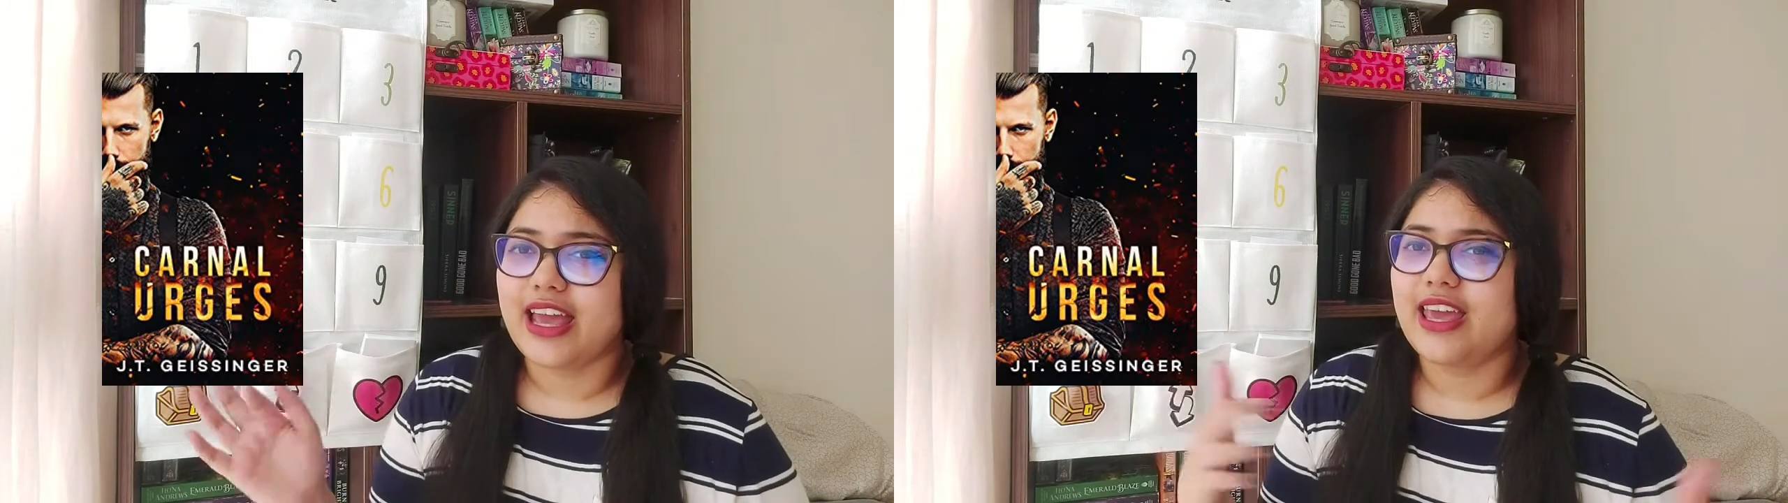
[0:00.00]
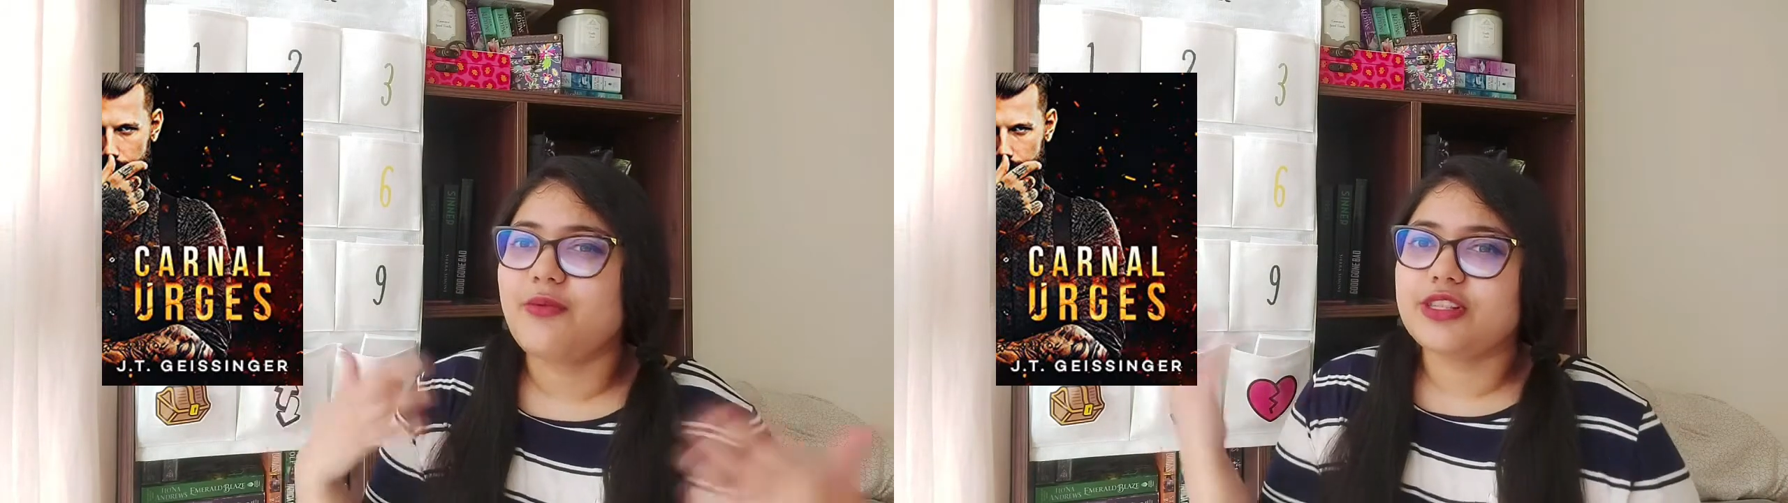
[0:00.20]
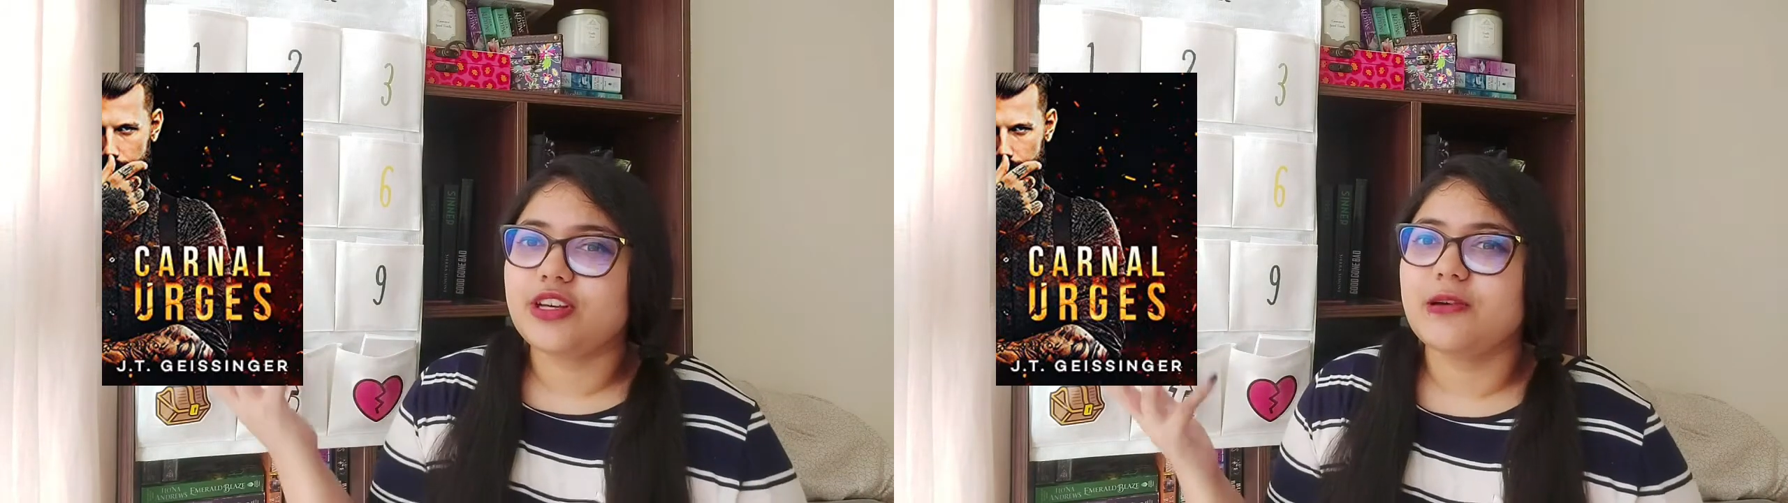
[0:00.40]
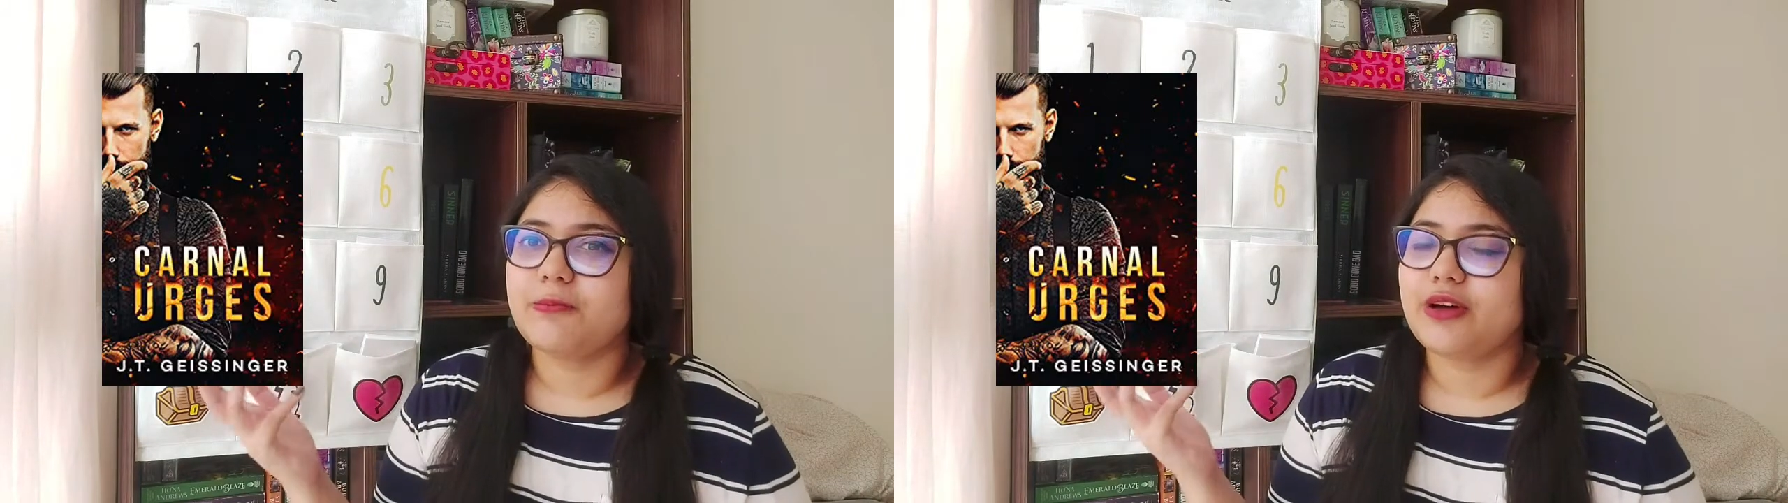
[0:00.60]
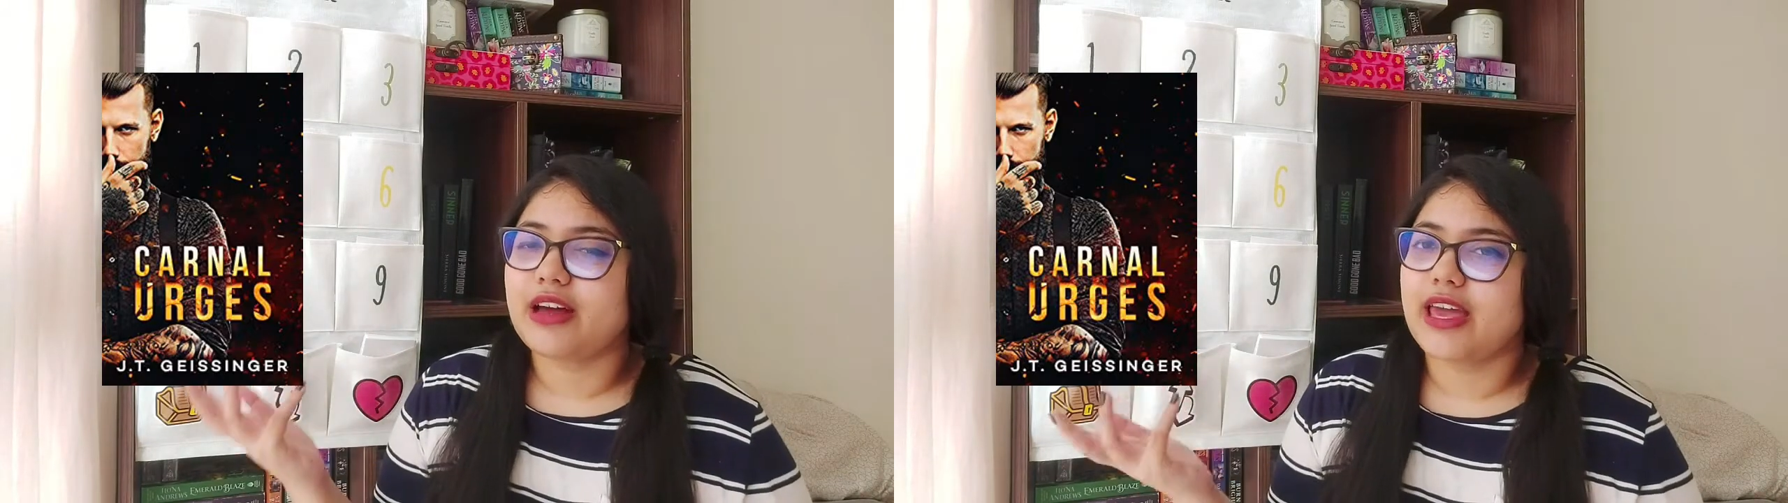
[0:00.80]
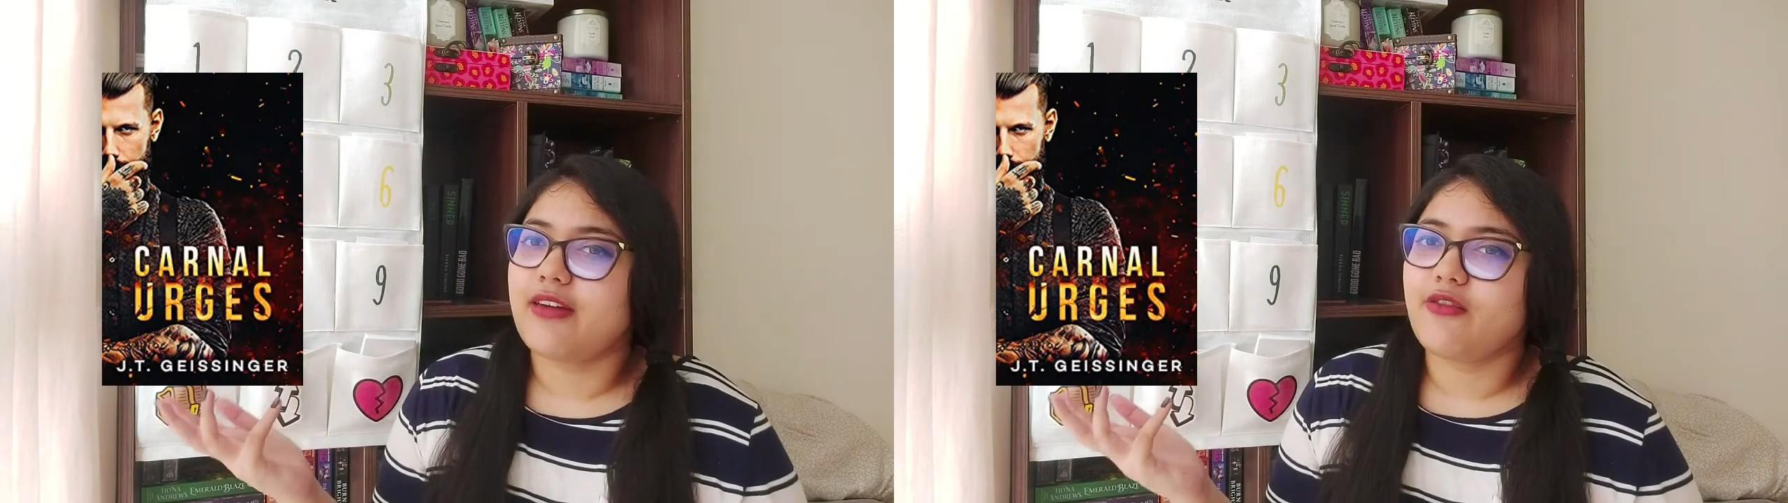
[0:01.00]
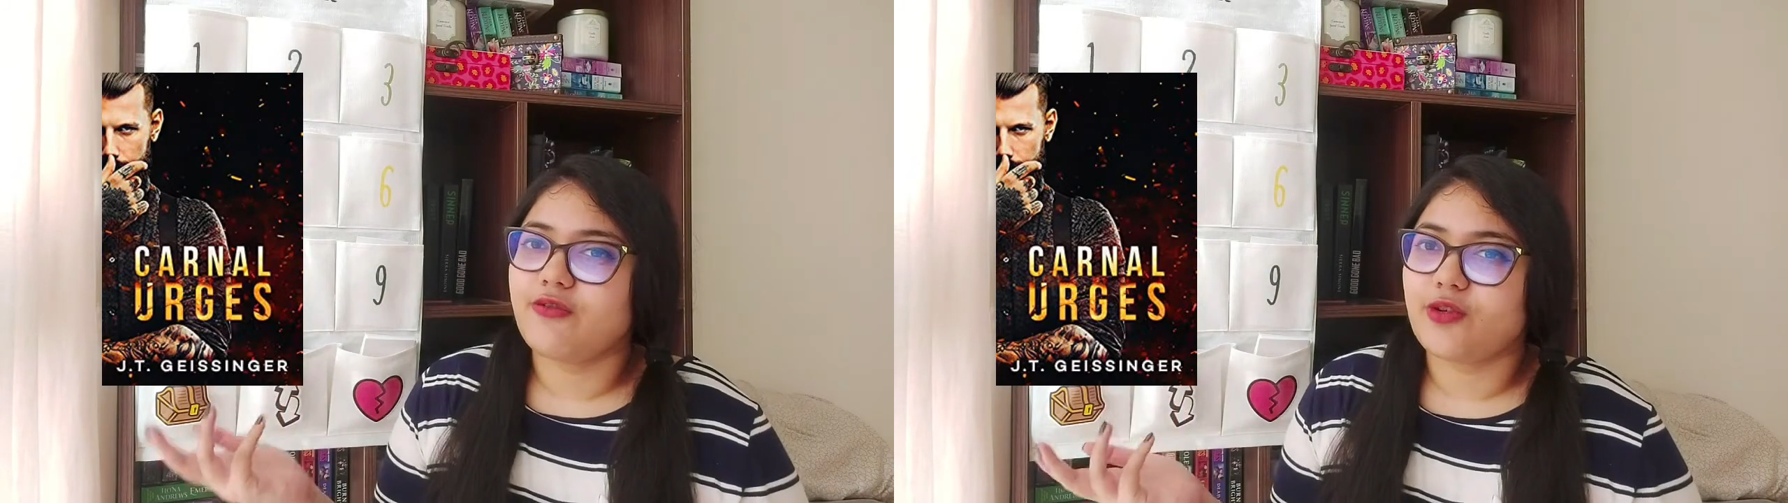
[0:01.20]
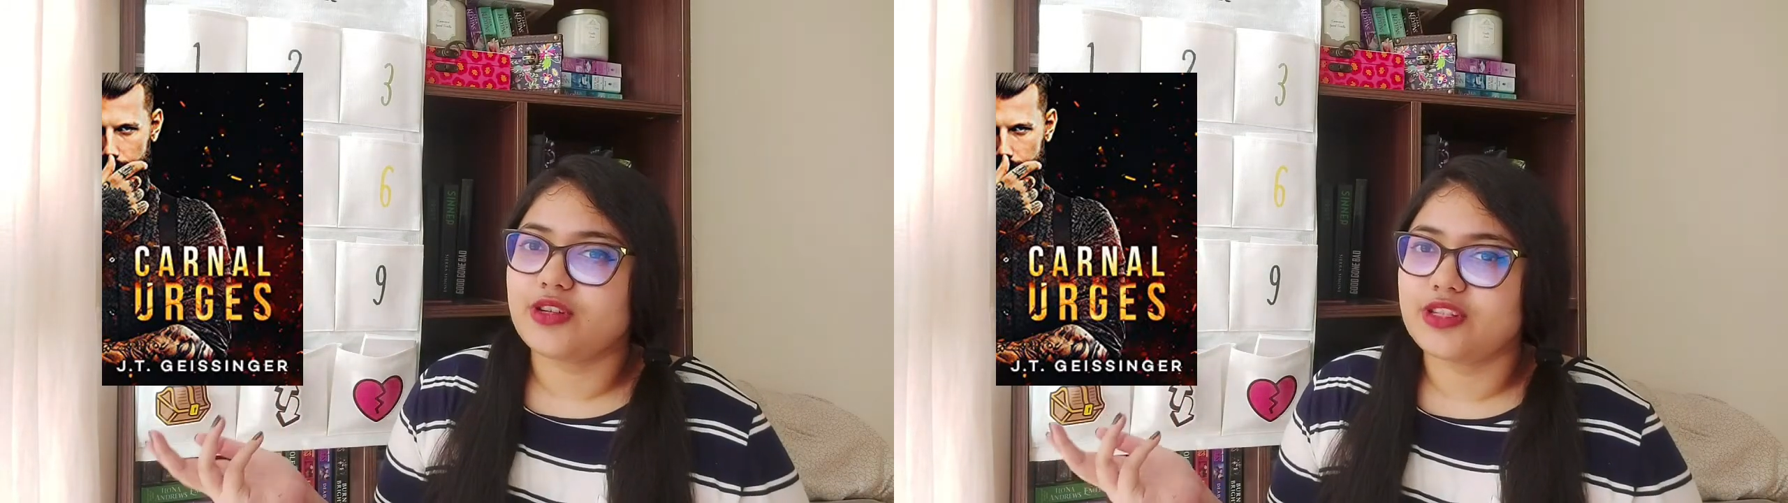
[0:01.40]
It was a good book. I gave it
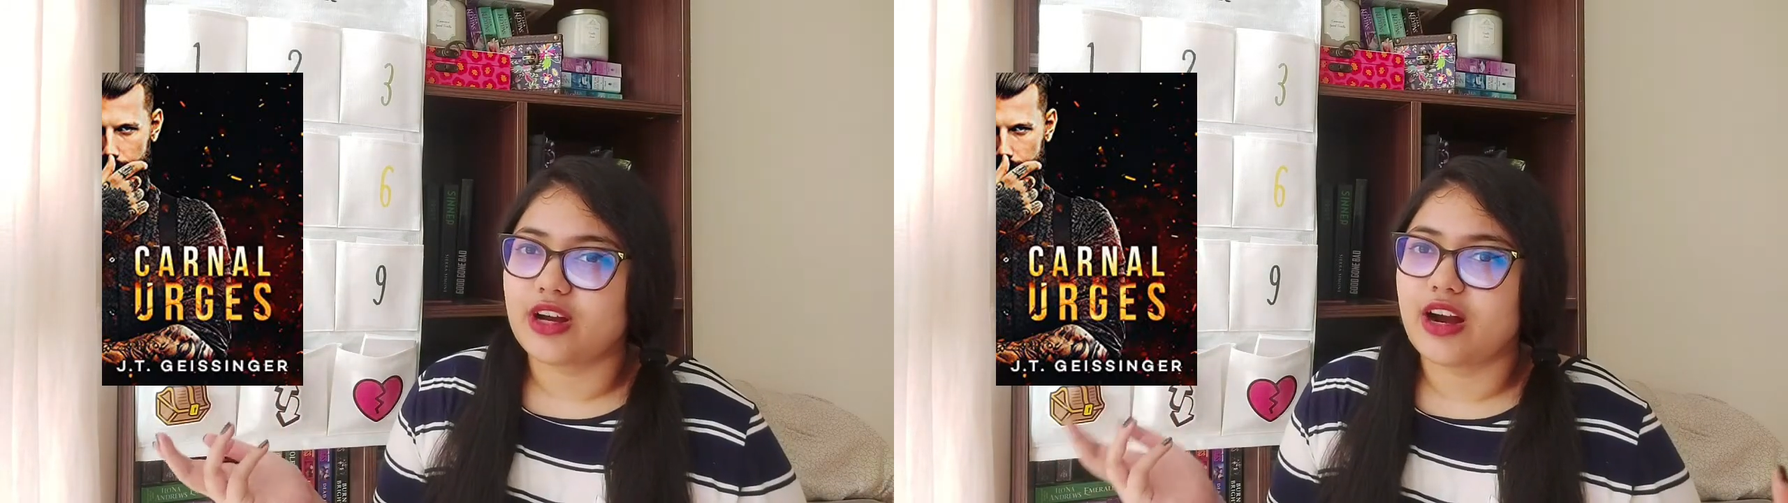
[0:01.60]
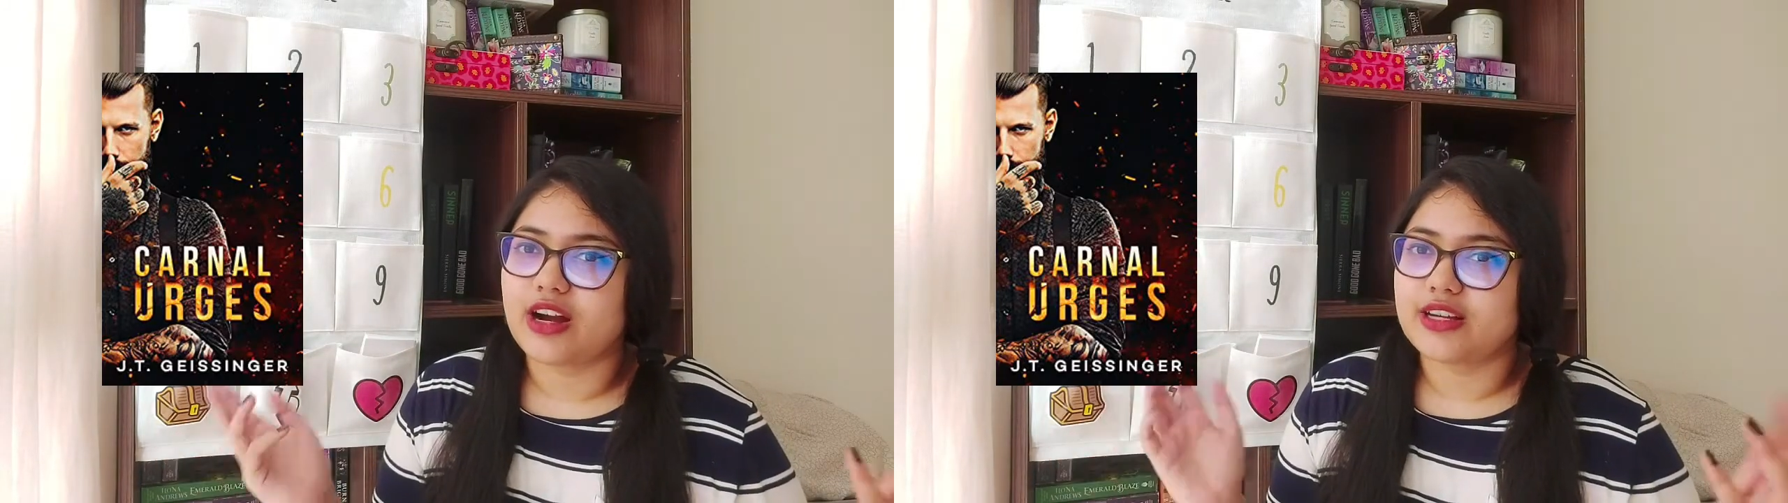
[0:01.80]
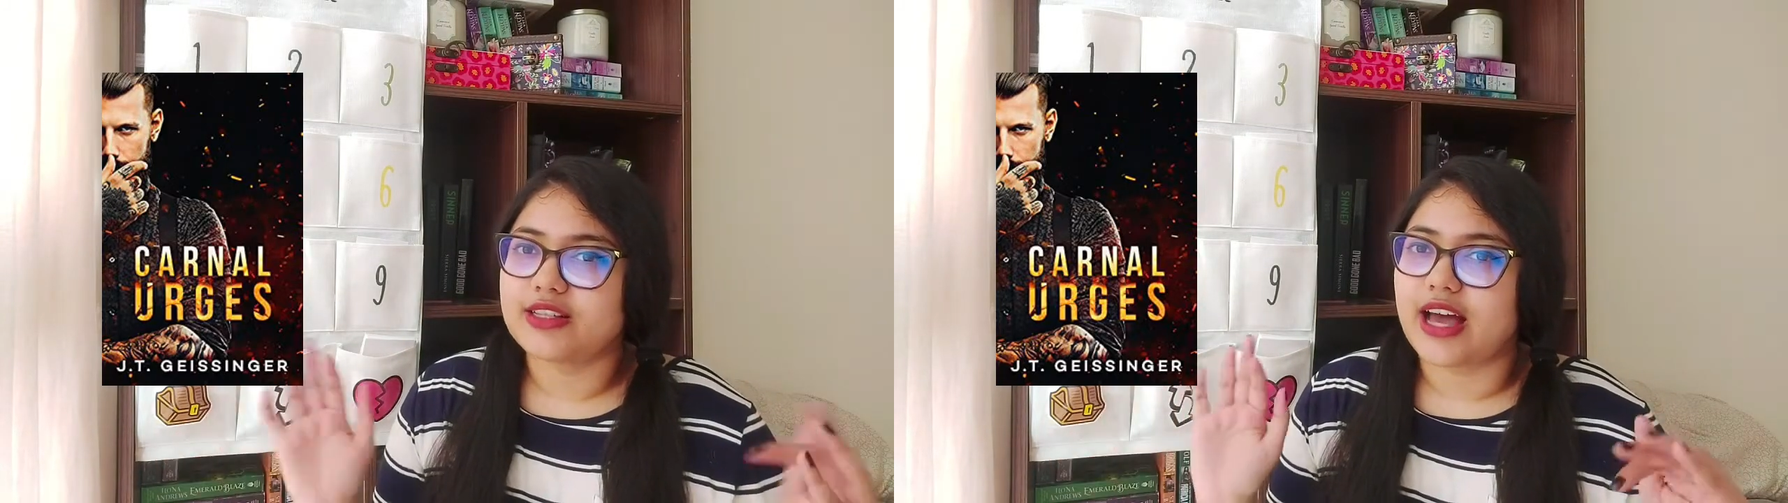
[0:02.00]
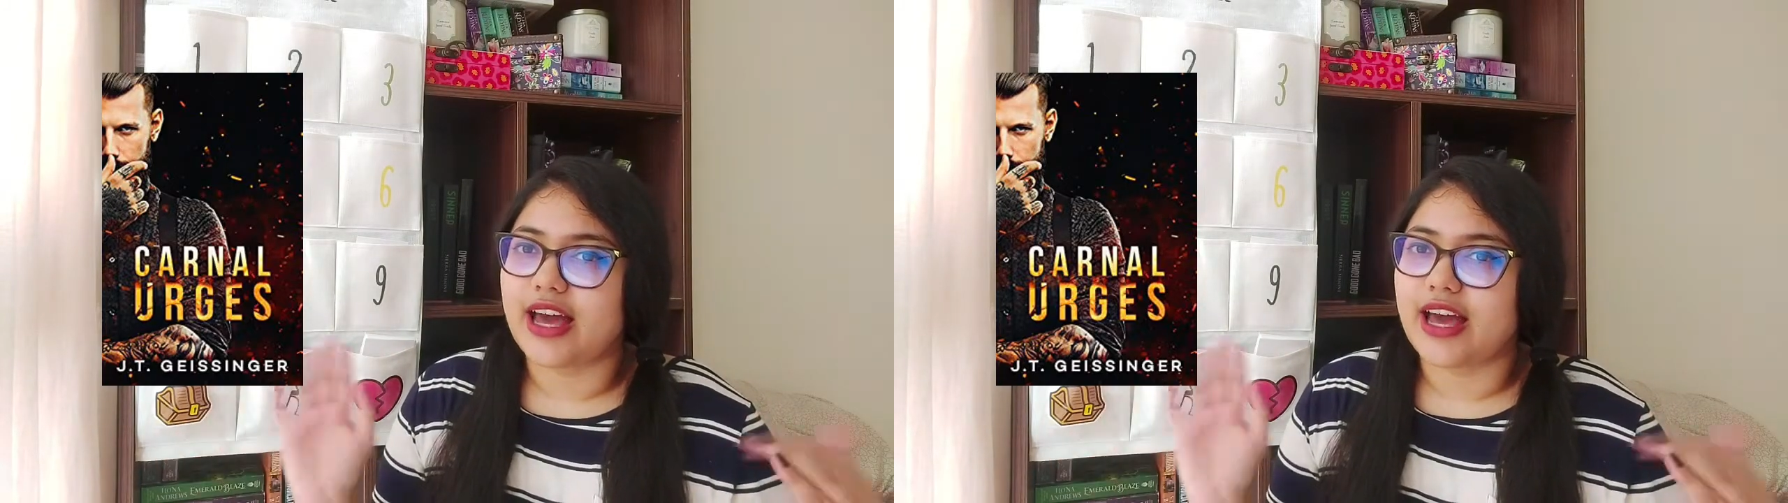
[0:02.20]
four stars.